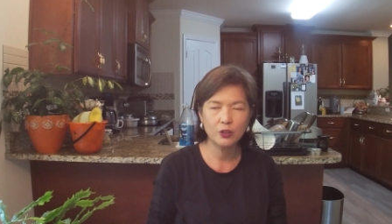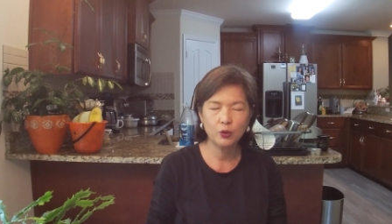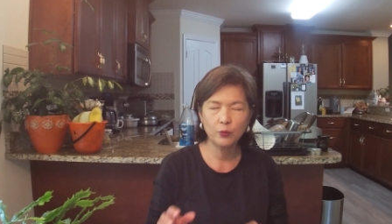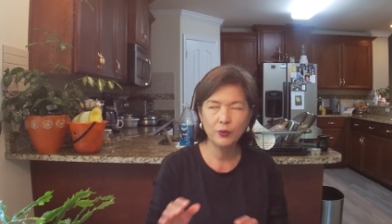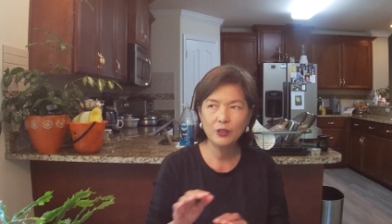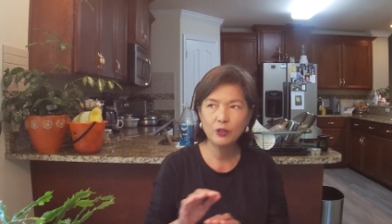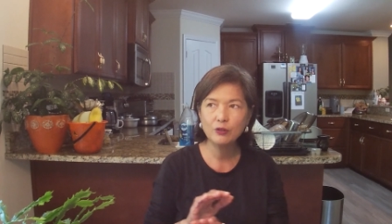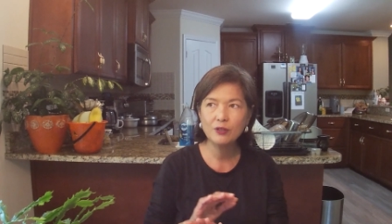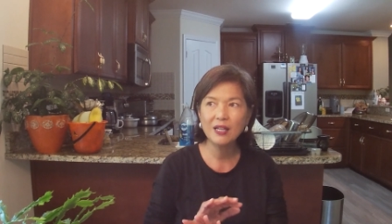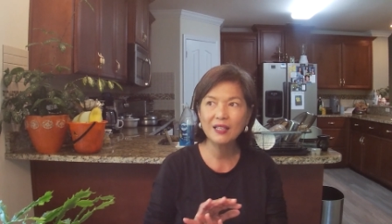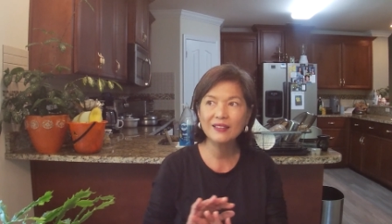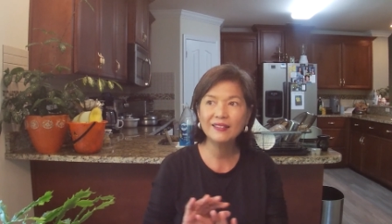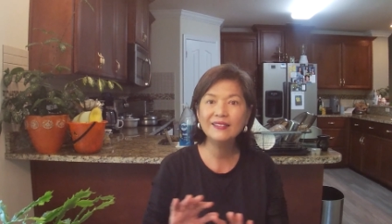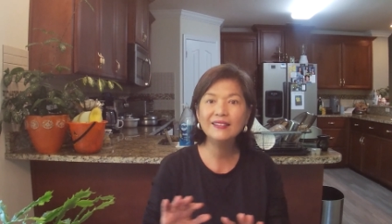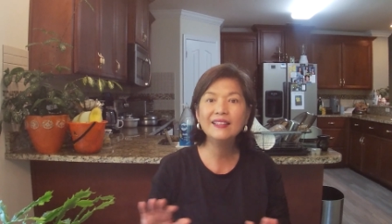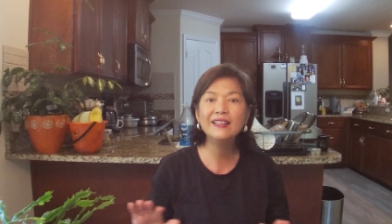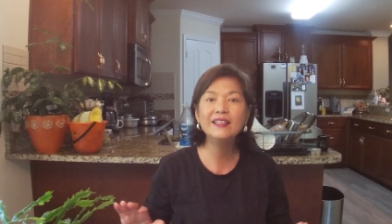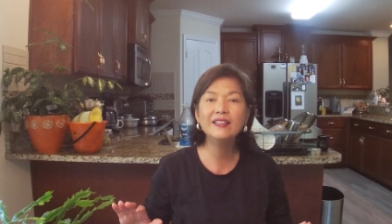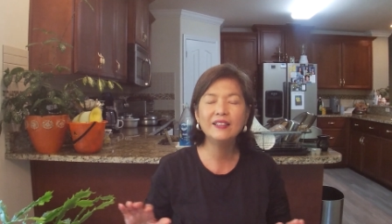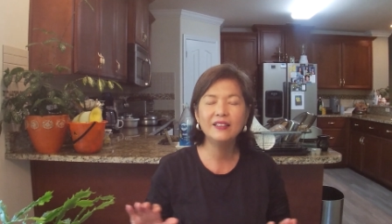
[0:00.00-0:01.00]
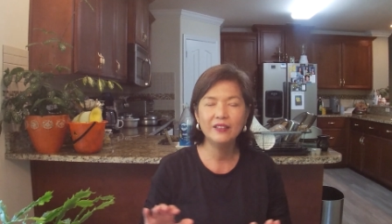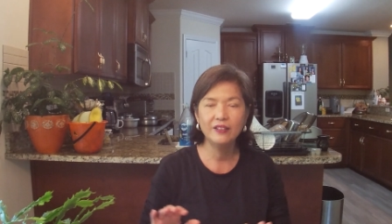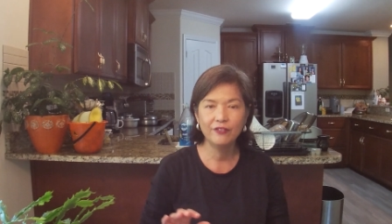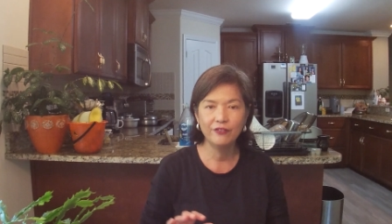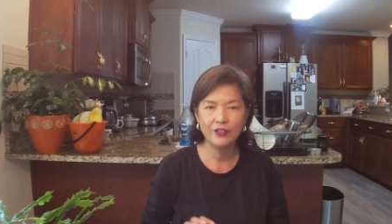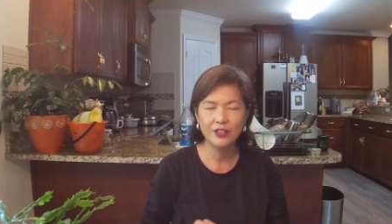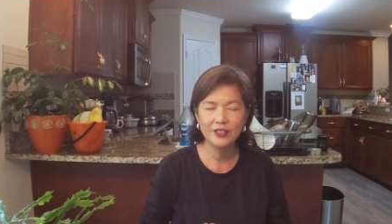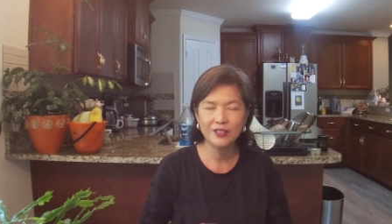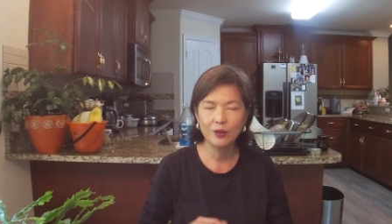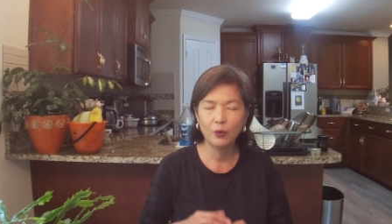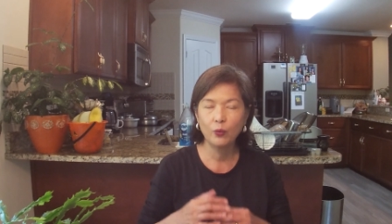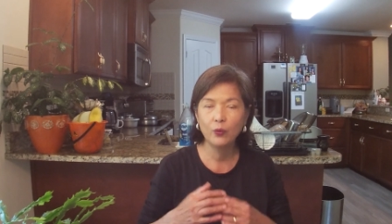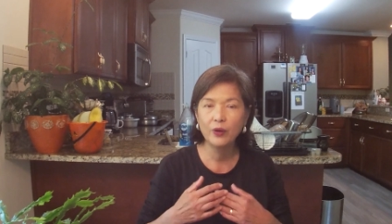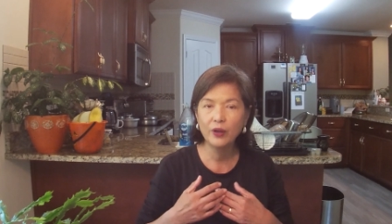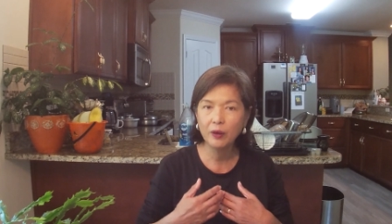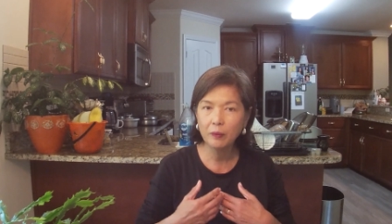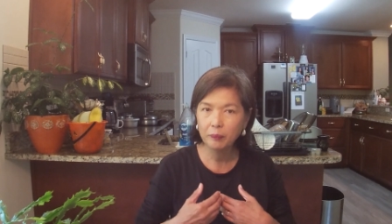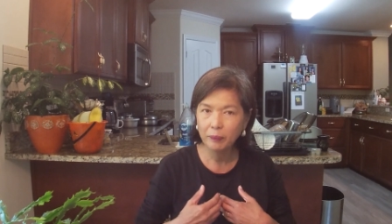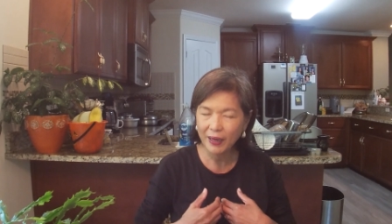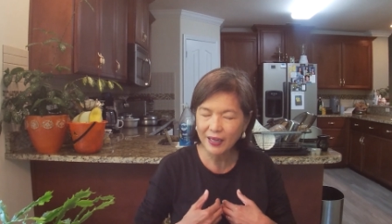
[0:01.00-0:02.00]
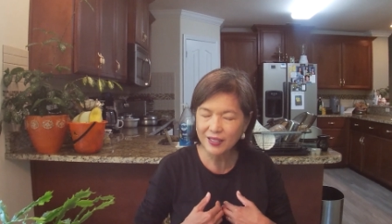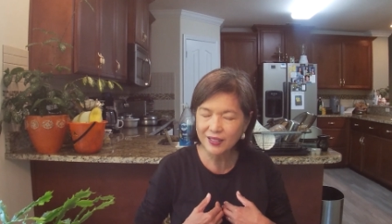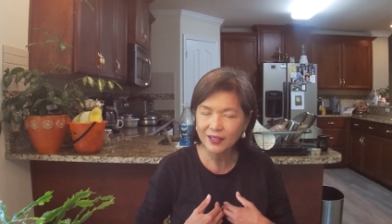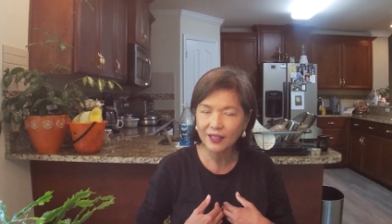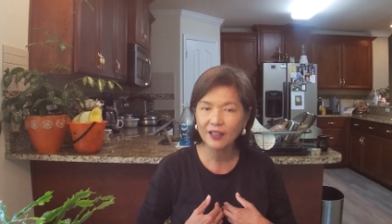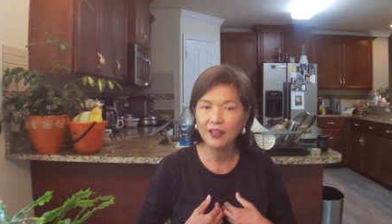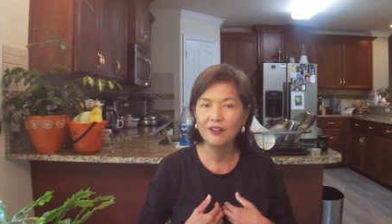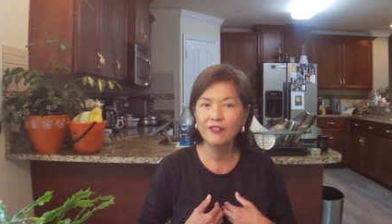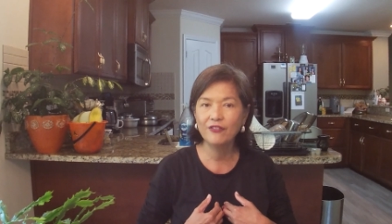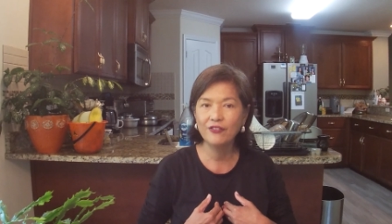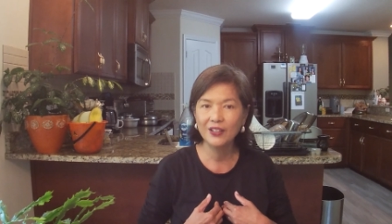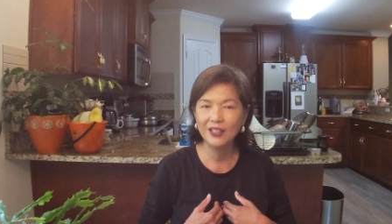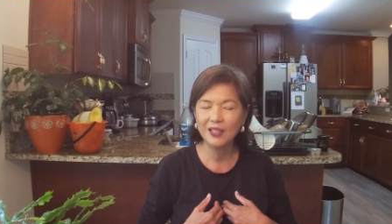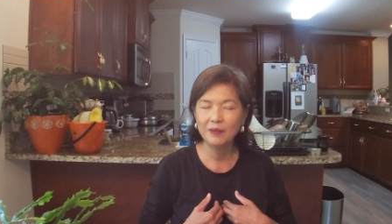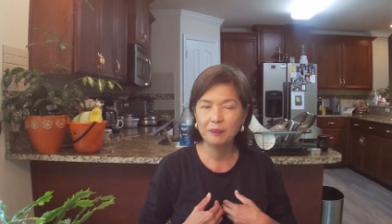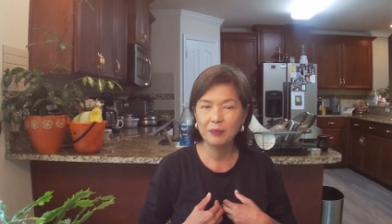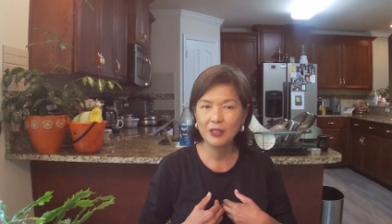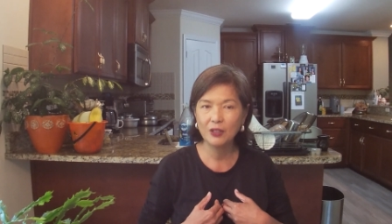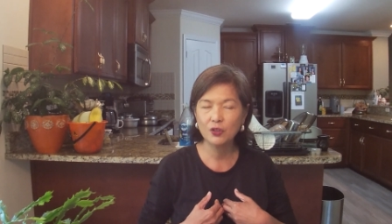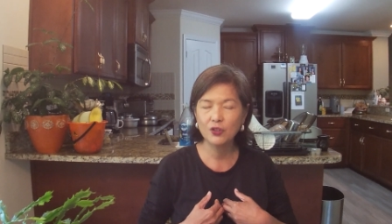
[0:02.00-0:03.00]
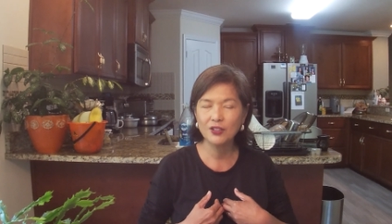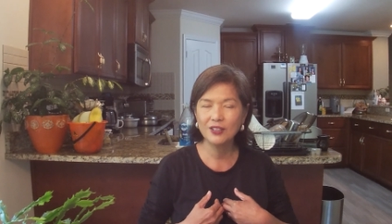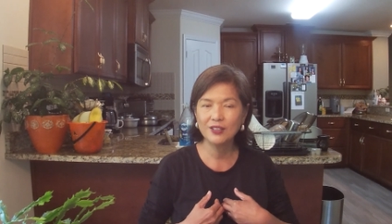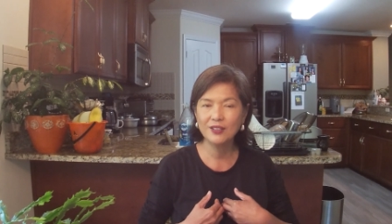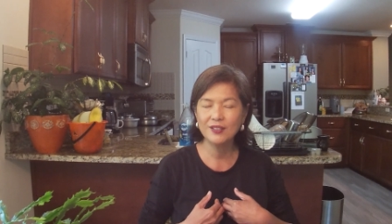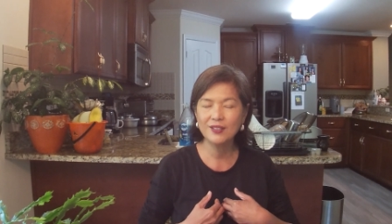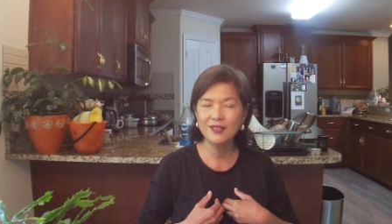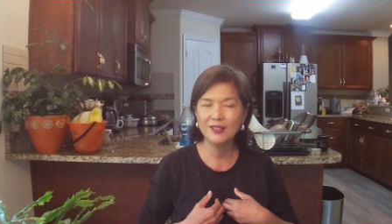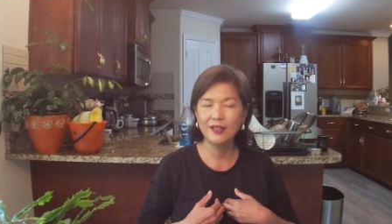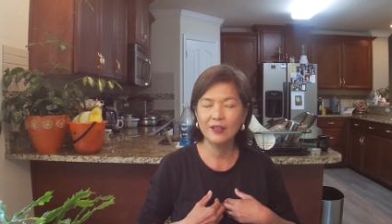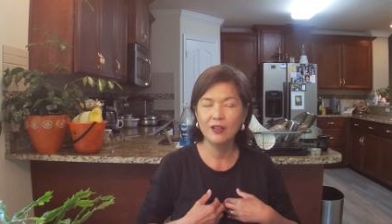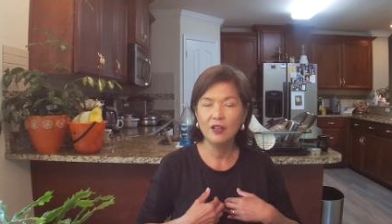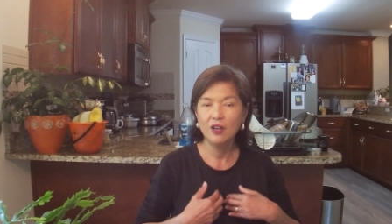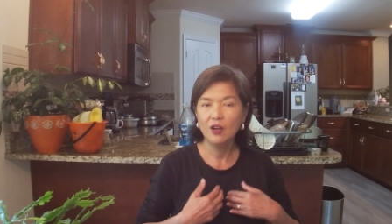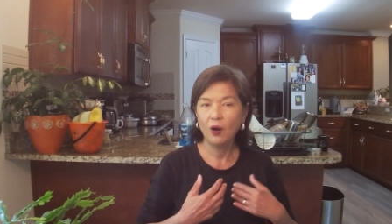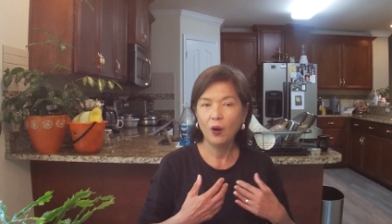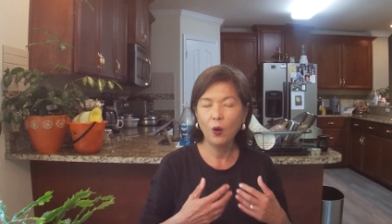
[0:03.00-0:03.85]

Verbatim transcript: So we do not need any visa. We are basically Filipino citizen.